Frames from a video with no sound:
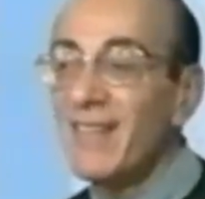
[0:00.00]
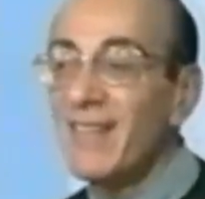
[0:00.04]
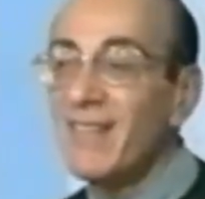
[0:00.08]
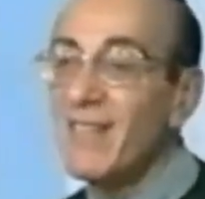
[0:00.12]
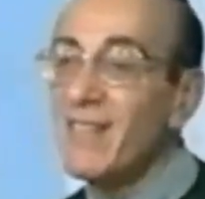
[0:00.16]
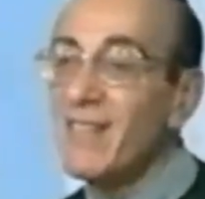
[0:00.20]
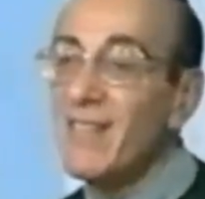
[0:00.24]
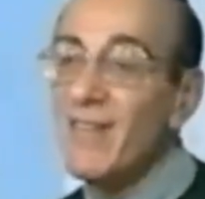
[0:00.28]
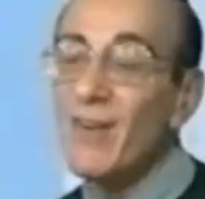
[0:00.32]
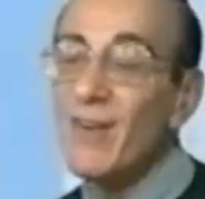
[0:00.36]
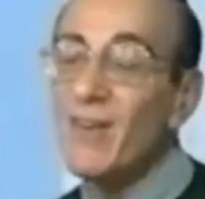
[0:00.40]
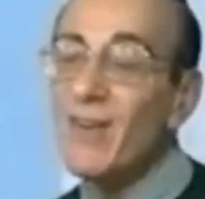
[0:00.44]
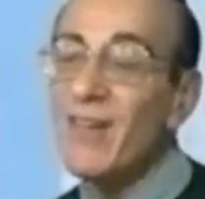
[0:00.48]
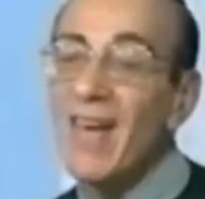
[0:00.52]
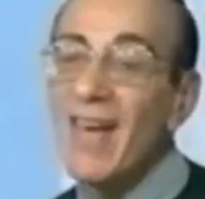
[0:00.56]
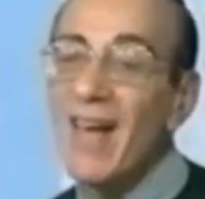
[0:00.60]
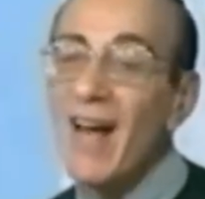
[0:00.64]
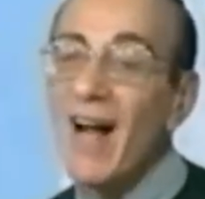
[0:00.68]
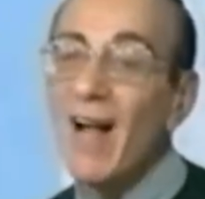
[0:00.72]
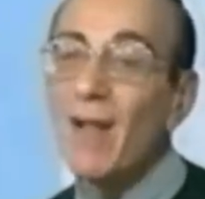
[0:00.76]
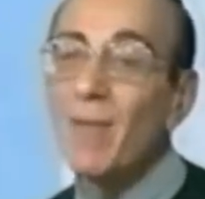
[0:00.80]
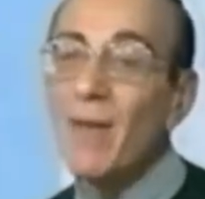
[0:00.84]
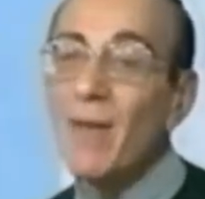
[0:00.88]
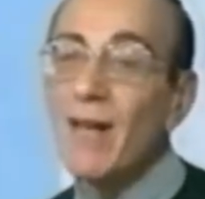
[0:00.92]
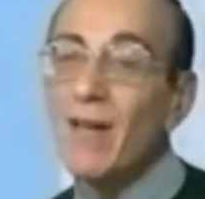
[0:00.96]
So I said, okay,
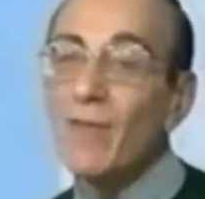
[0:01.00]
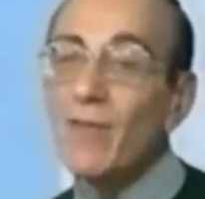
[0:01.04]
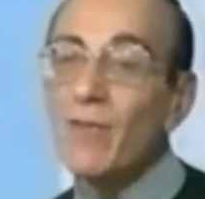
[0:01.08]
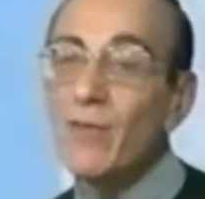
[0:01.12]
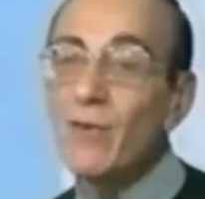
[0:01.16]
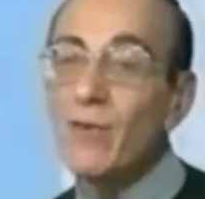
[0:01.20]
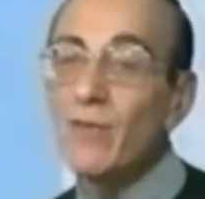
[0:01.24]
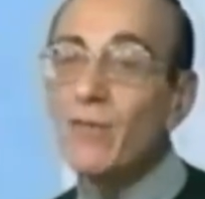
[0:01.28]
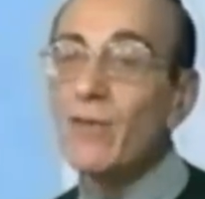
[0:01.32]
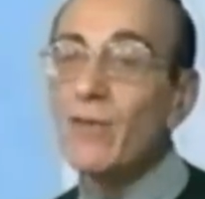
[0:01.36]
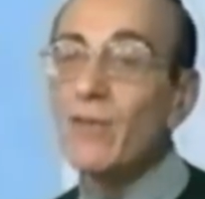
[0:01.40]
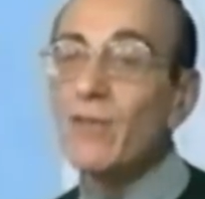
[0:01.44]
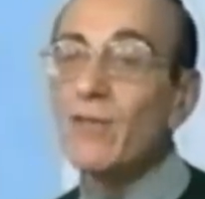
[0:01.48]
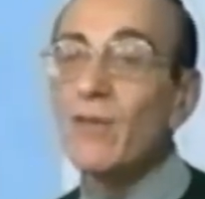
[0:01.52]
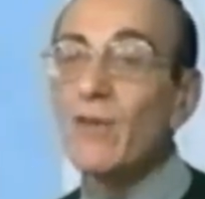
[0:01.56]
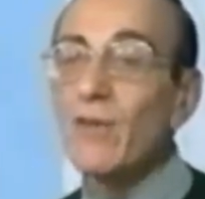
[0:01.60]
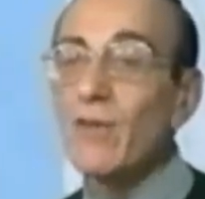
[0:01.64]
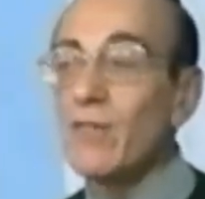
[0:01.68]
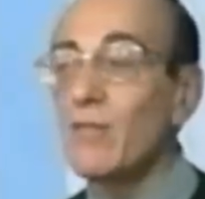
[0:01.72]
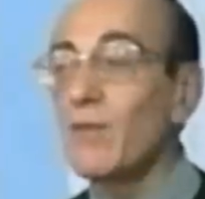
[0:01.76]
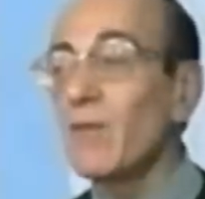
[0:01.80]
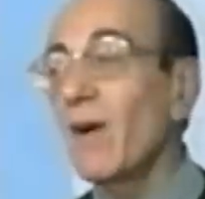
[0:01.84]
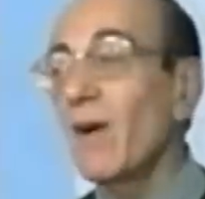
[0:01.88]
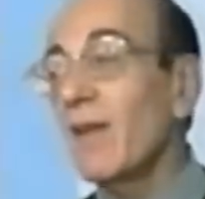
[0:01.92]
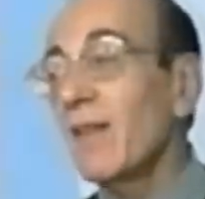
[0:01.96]
I'll make a few phone
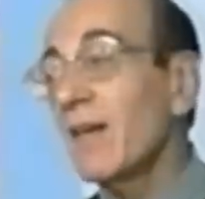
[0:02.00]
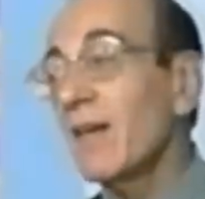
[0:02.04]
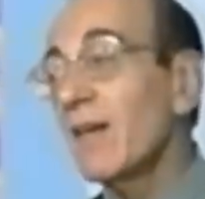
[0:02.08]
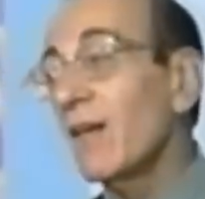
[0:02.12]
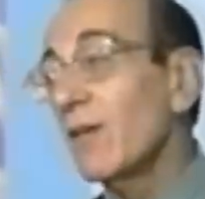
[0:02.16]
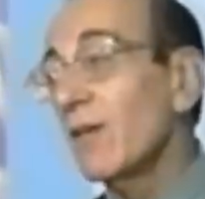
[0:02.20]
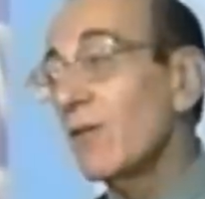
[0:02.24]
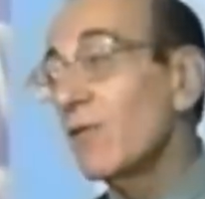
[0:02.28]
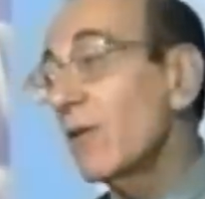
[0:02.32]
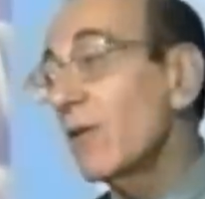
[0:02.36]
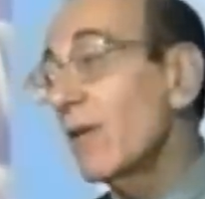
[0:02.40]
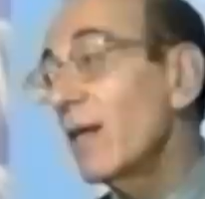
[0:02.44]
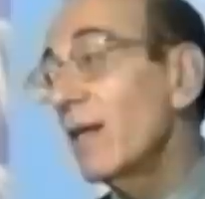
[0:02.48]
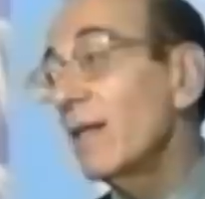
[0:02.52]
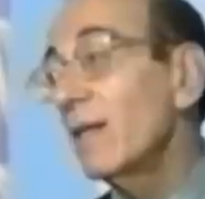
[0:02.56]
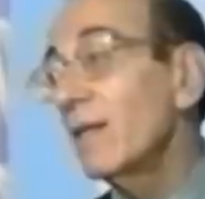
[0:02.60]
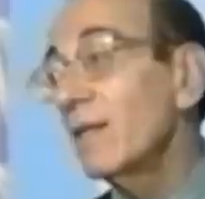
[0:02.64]
calls around the country